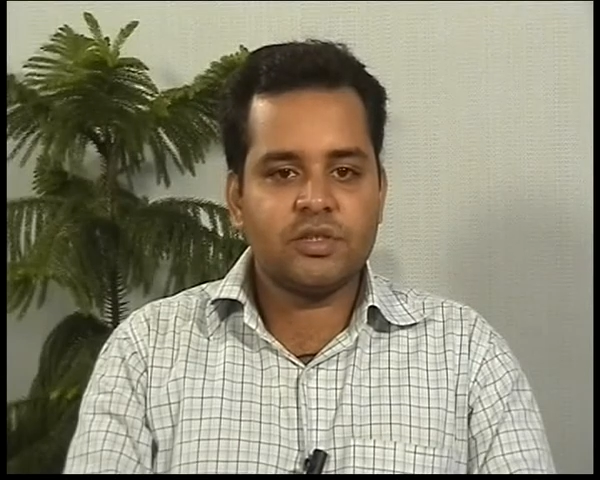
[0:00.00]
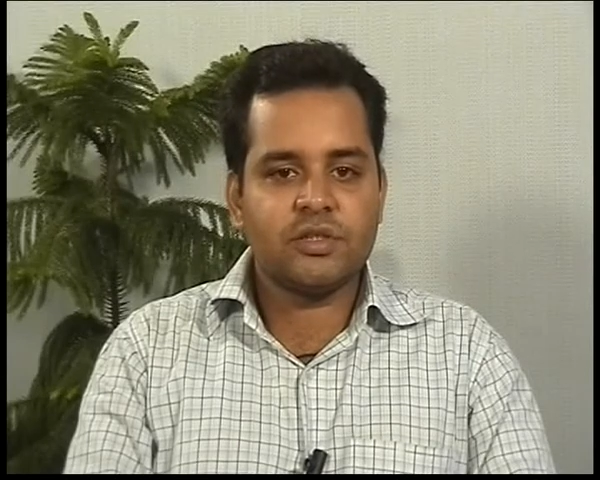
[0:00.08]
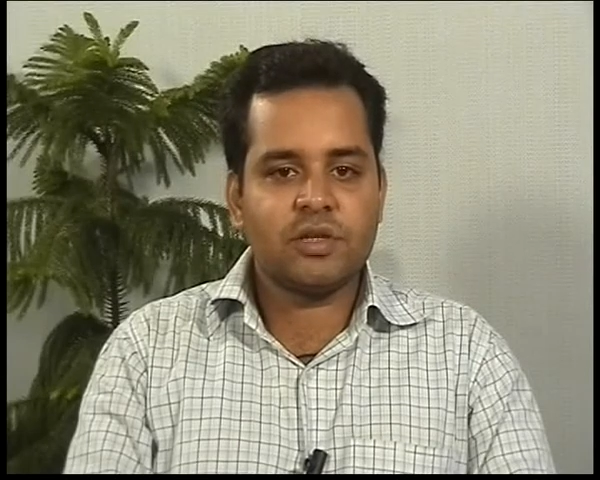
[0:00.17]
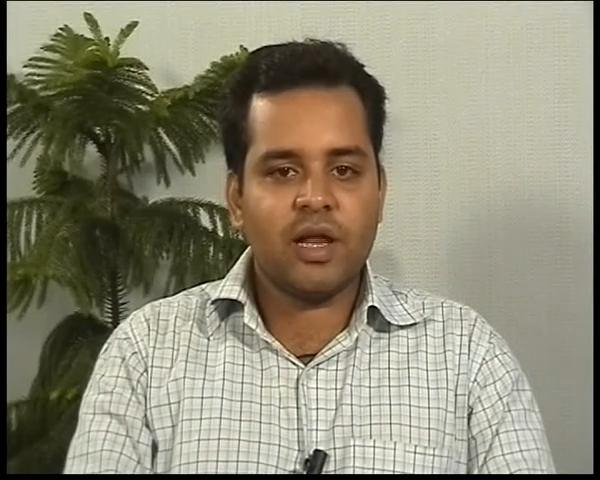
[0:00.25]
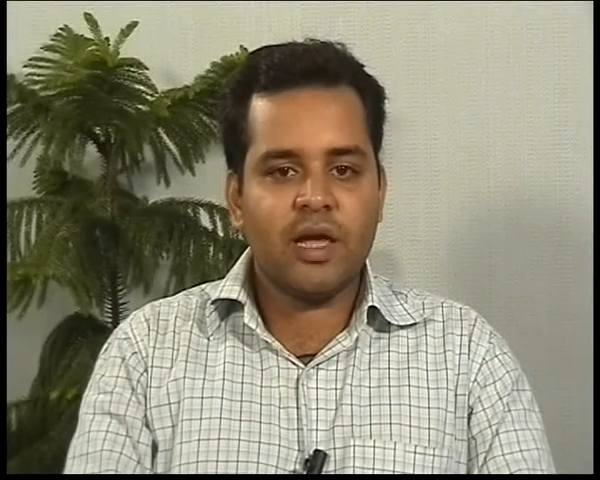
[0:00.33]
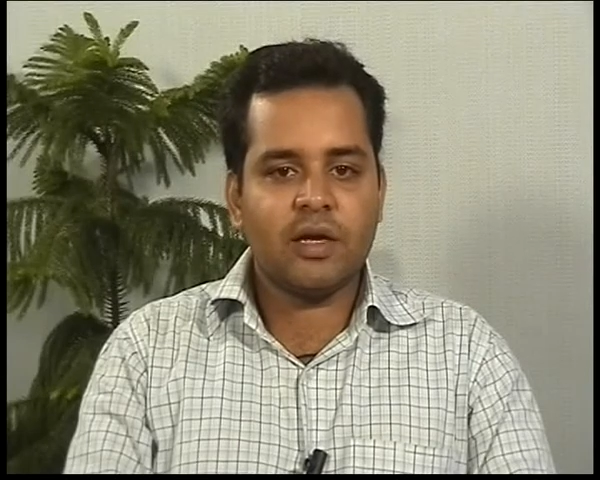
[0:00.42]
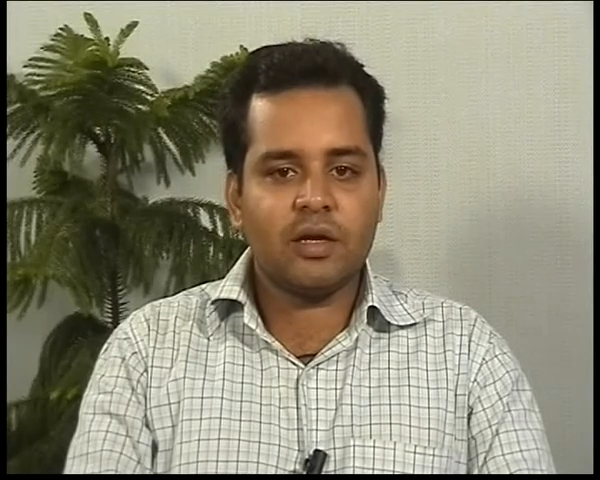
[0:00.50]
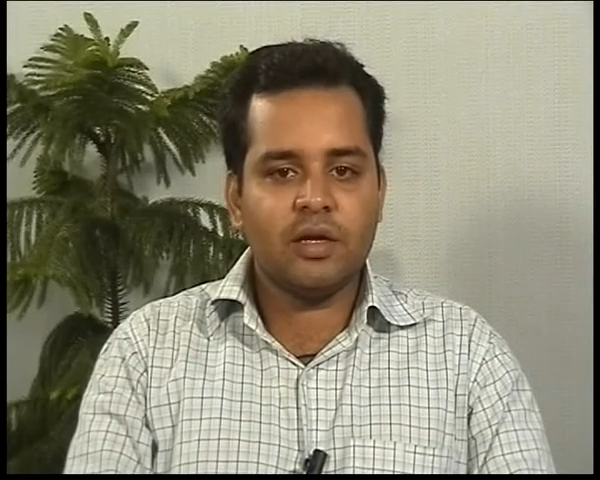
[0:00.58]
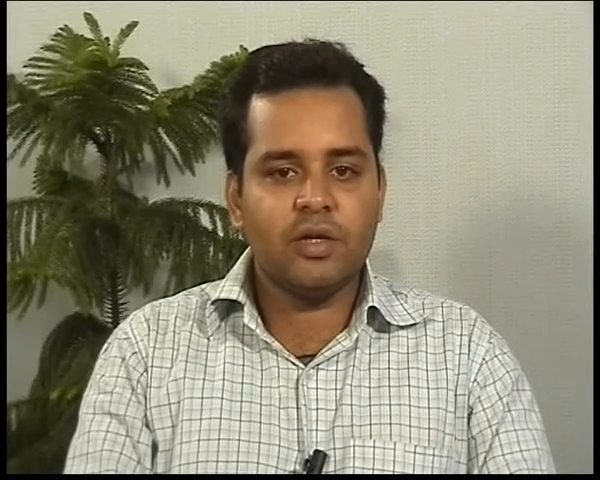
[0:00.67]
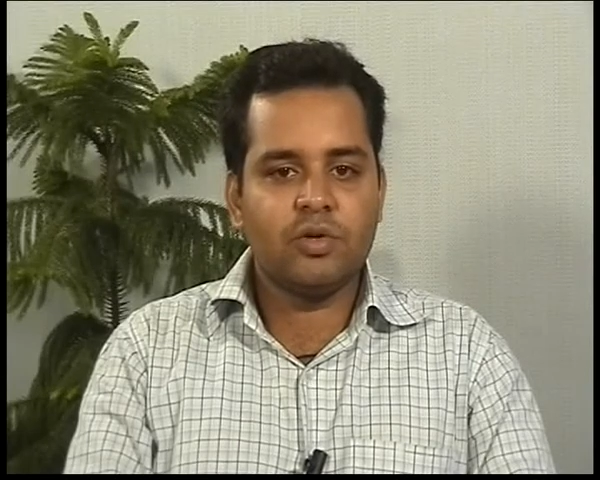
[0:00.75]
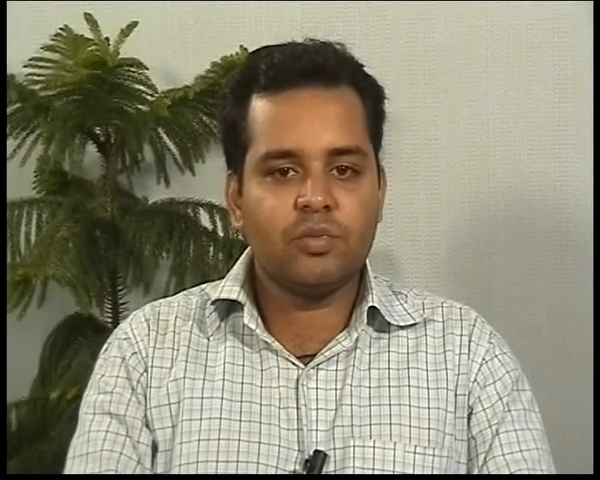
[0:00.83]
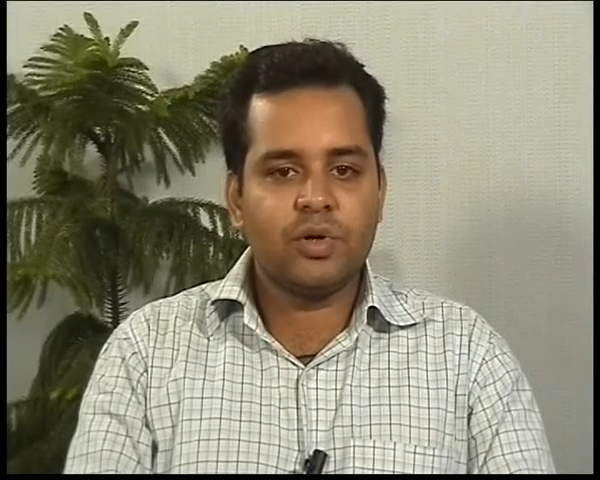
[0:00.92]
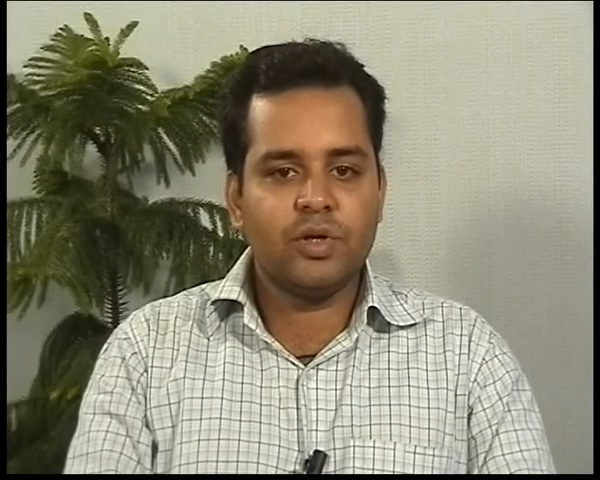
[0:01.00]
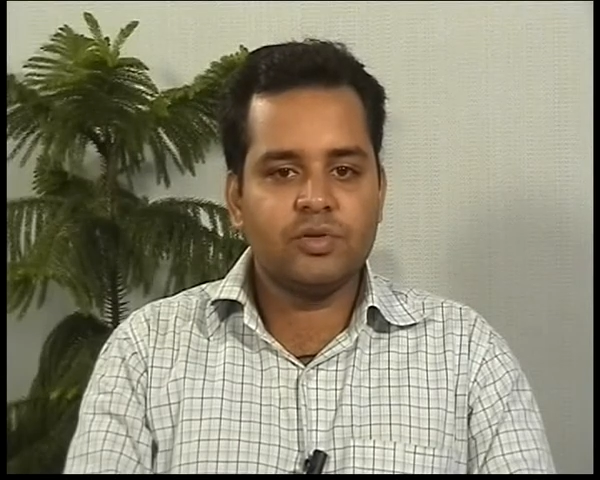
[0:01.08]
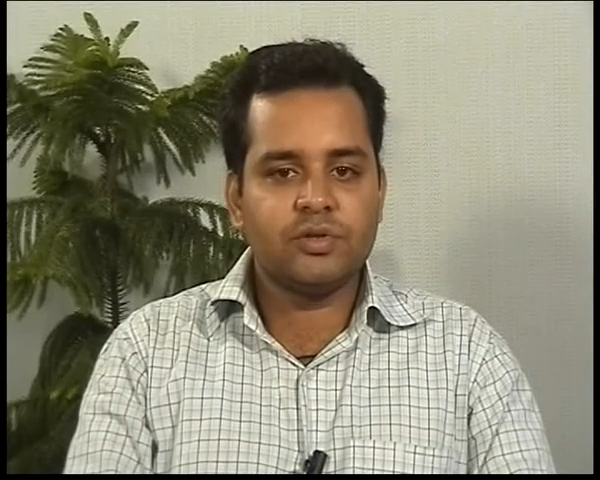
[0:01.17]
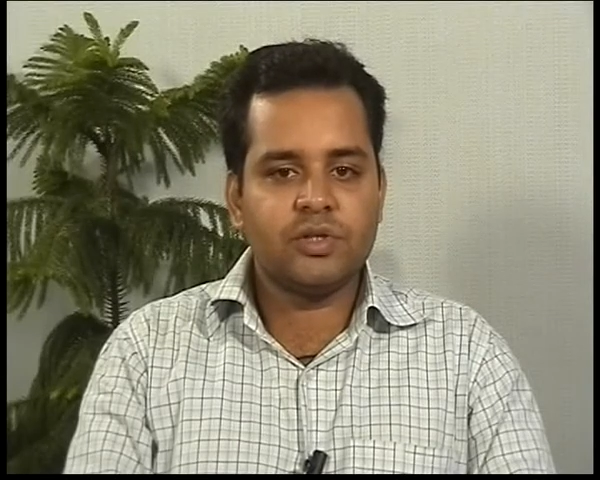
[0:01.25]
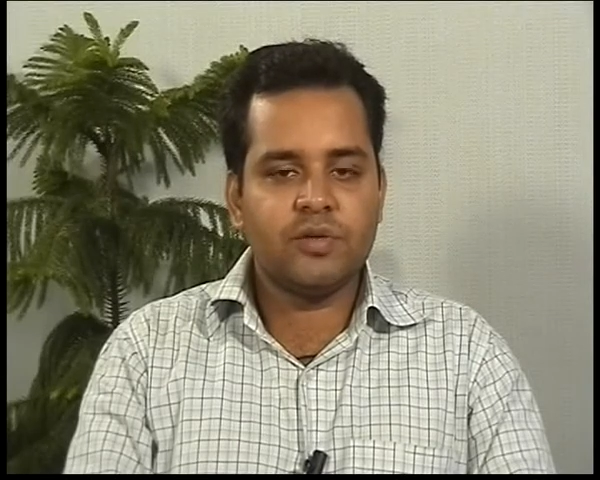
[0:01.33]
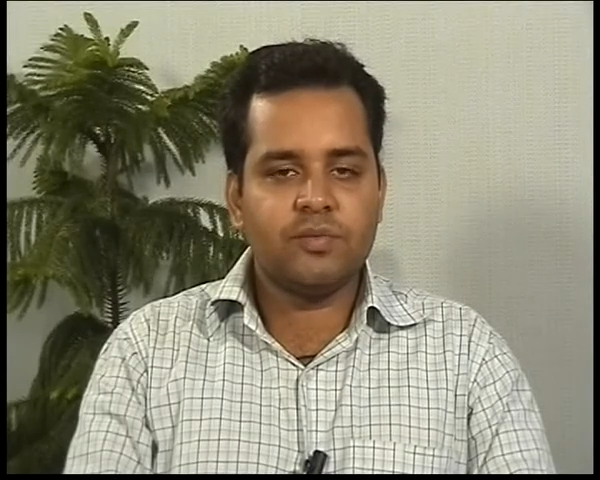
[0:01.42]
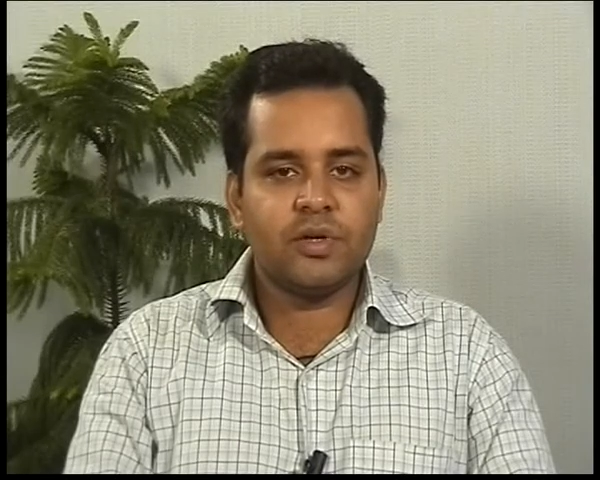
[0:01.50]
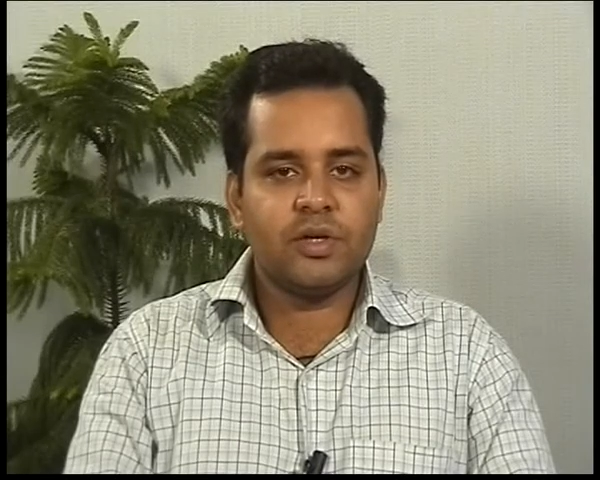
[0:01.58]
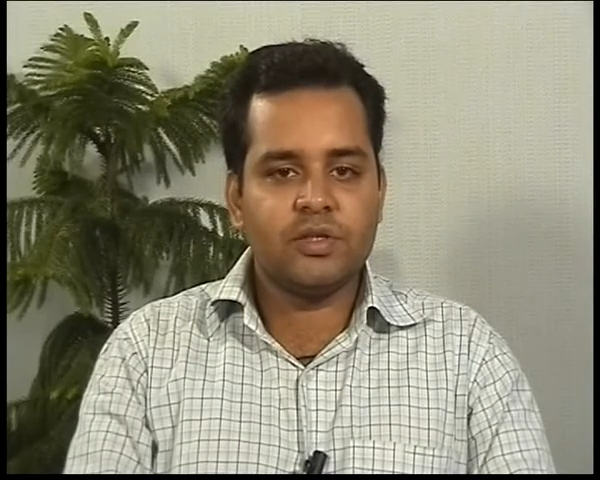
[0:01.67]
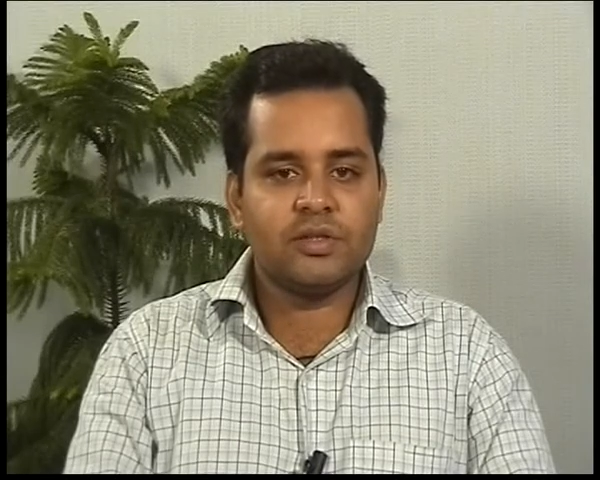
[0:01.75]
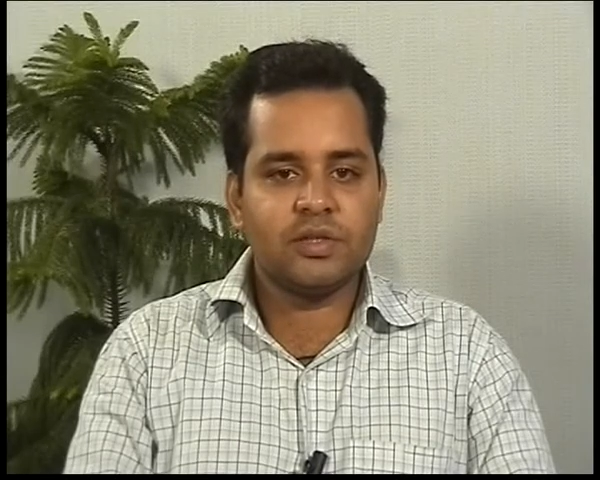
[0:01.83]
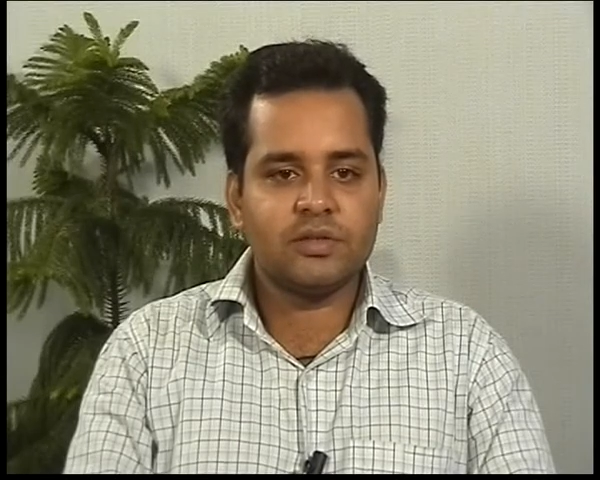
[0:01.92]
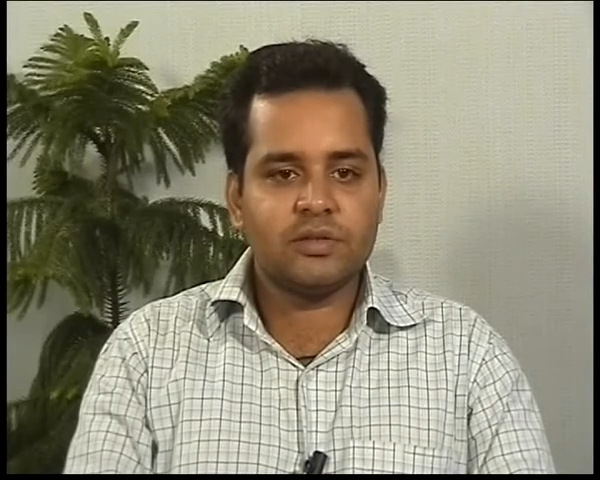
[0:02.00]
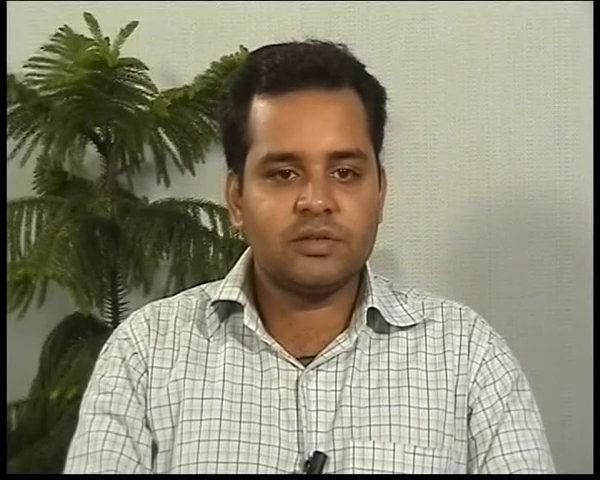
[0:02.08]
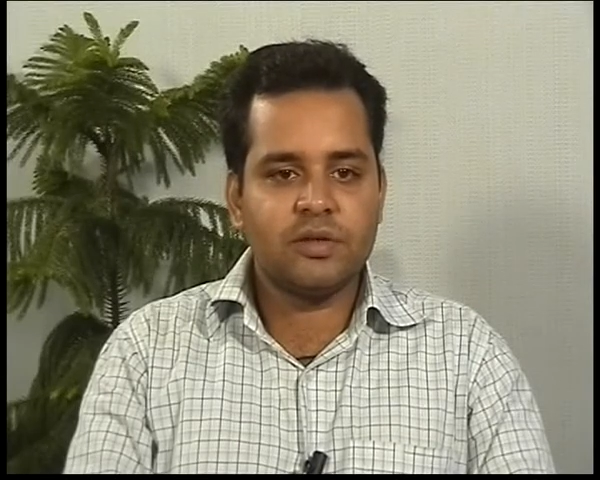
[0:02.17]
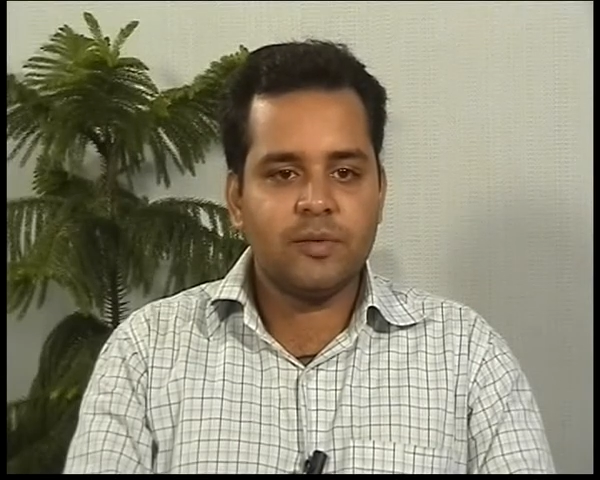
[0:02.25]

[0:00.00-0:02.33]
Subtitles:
is likely to produce different results.